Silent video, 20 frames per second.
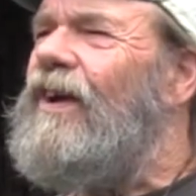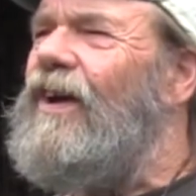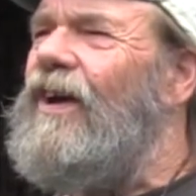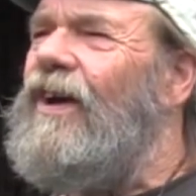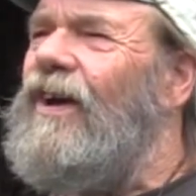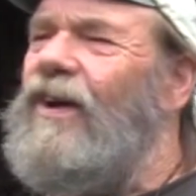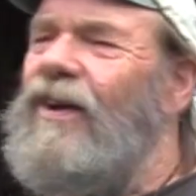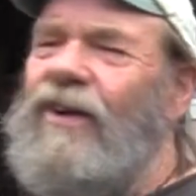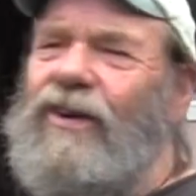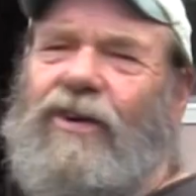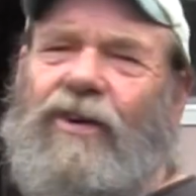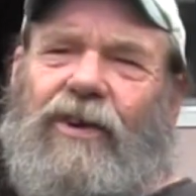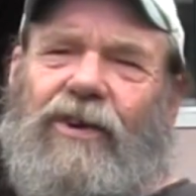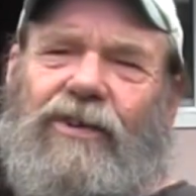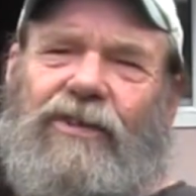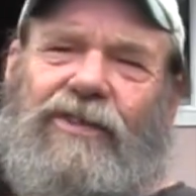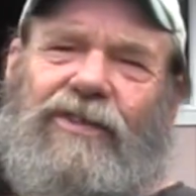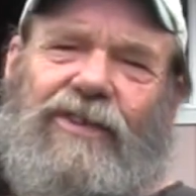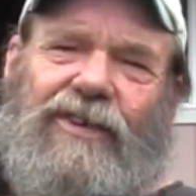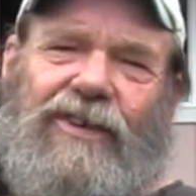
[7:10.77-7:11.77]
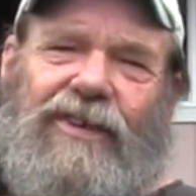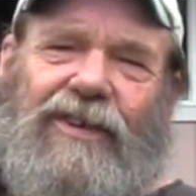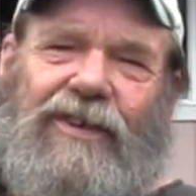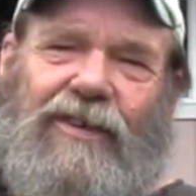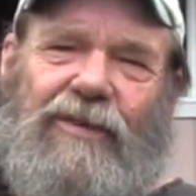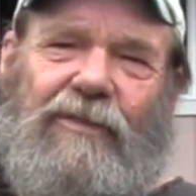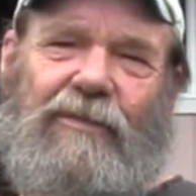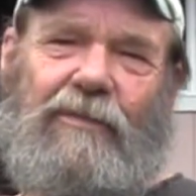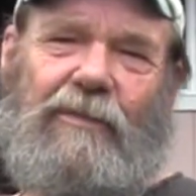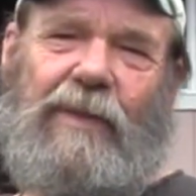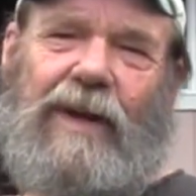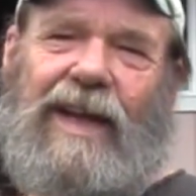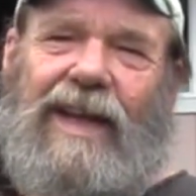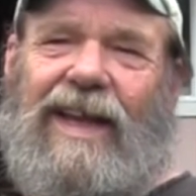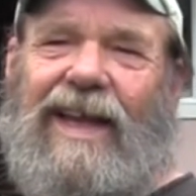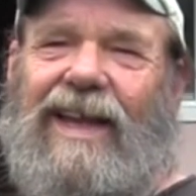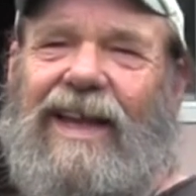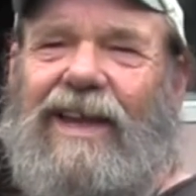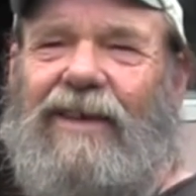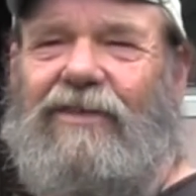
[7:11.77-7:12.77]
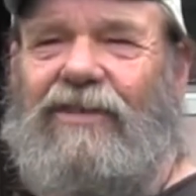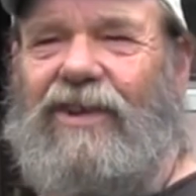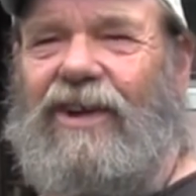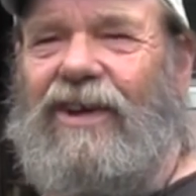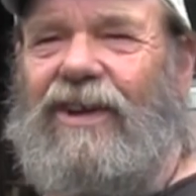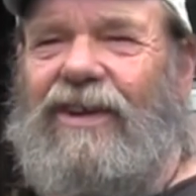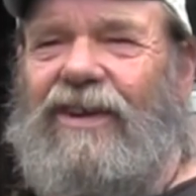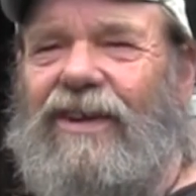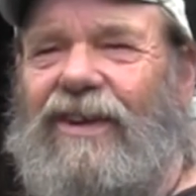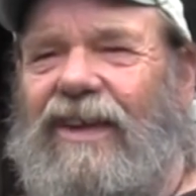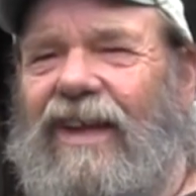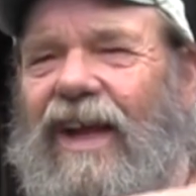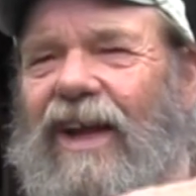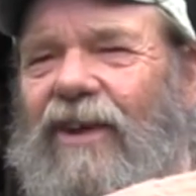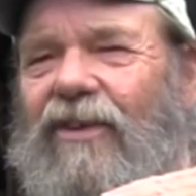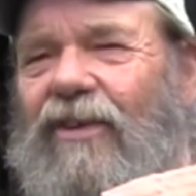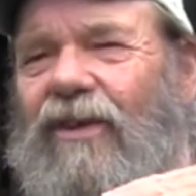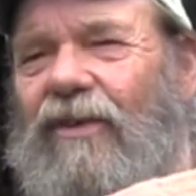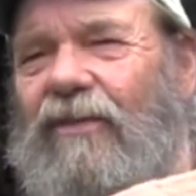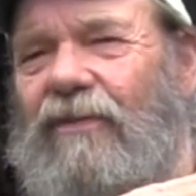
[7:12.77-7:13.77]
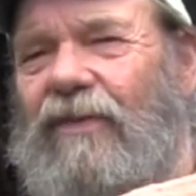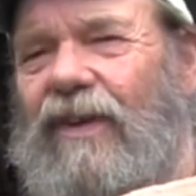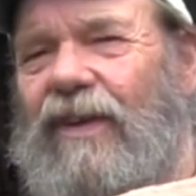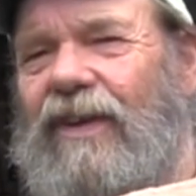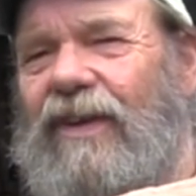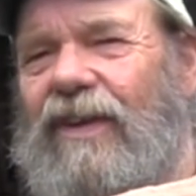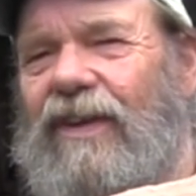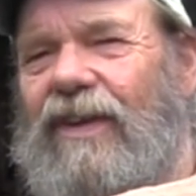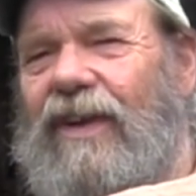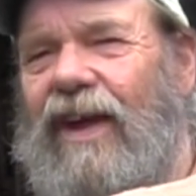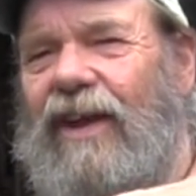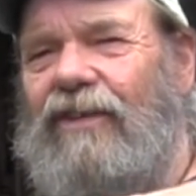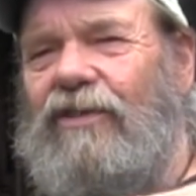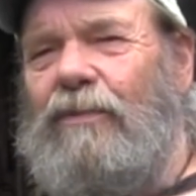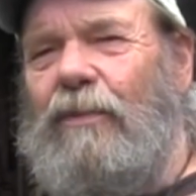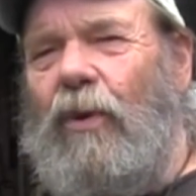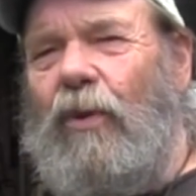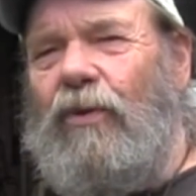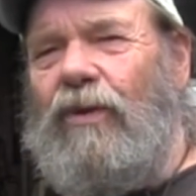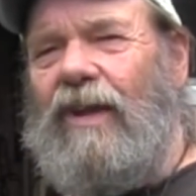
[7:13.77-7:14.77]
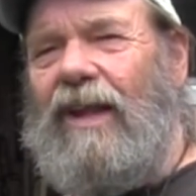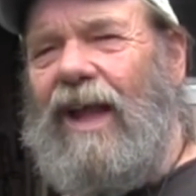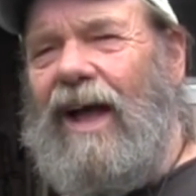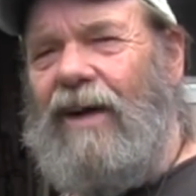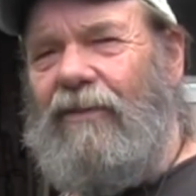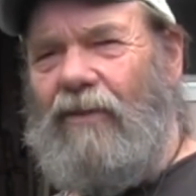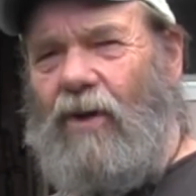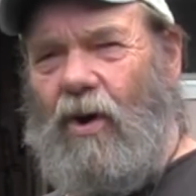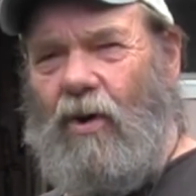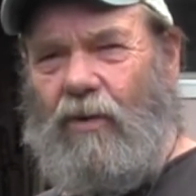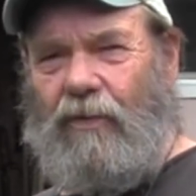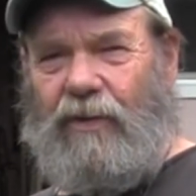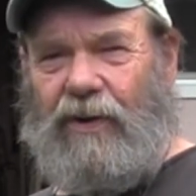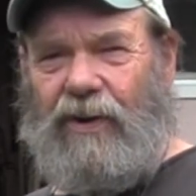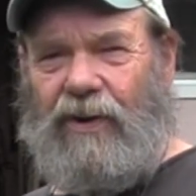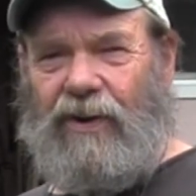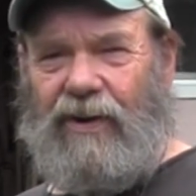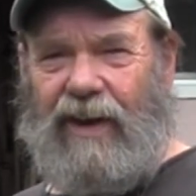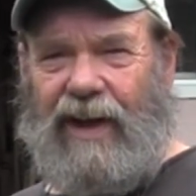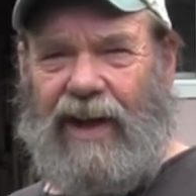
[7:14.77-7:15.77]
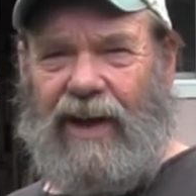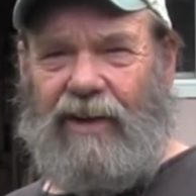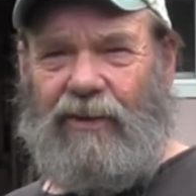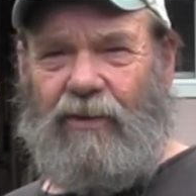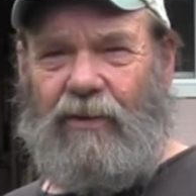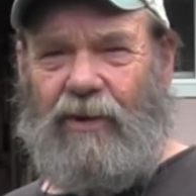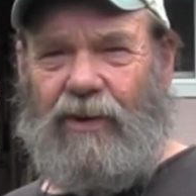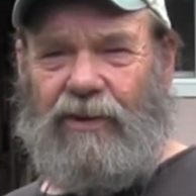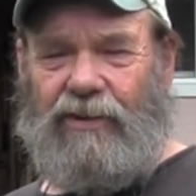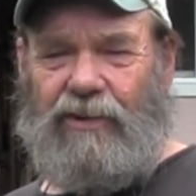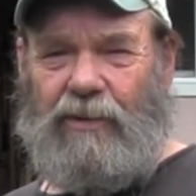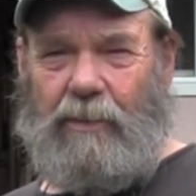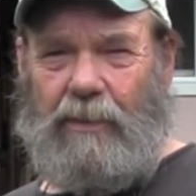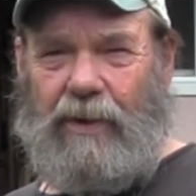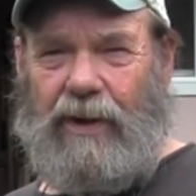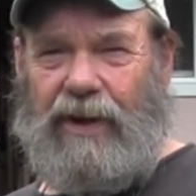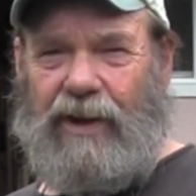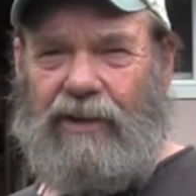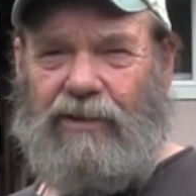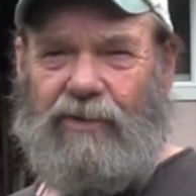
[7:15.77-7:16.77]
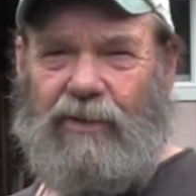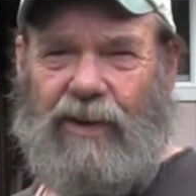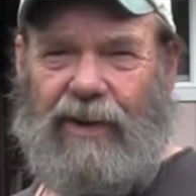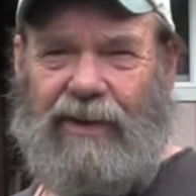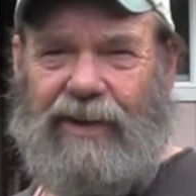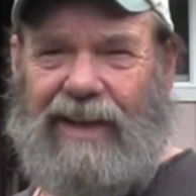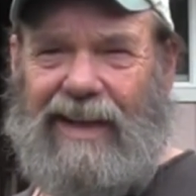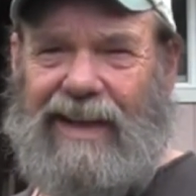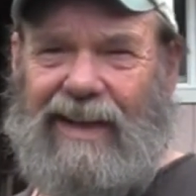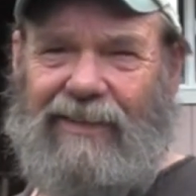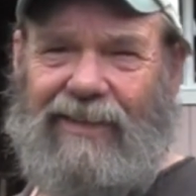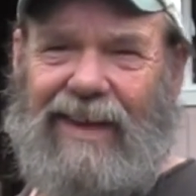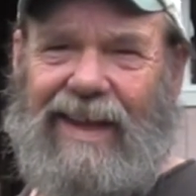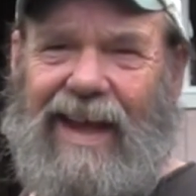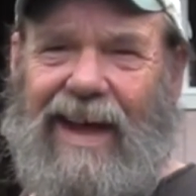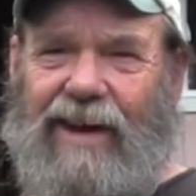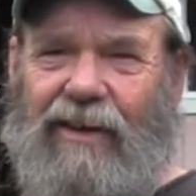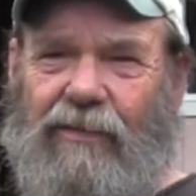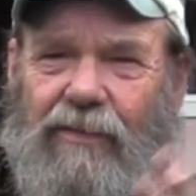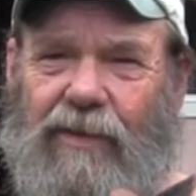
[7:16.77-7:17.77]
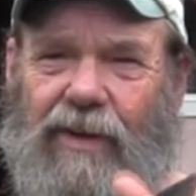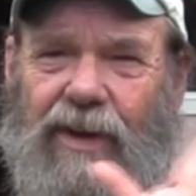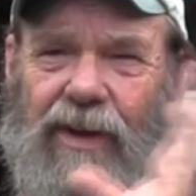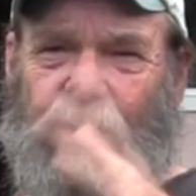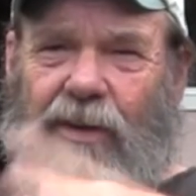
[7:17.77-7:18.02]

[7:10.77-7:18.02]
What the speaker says: And of course, Pele leaves a layer of nice molten lava over your land, whereas the pigs, well, they leave a lot of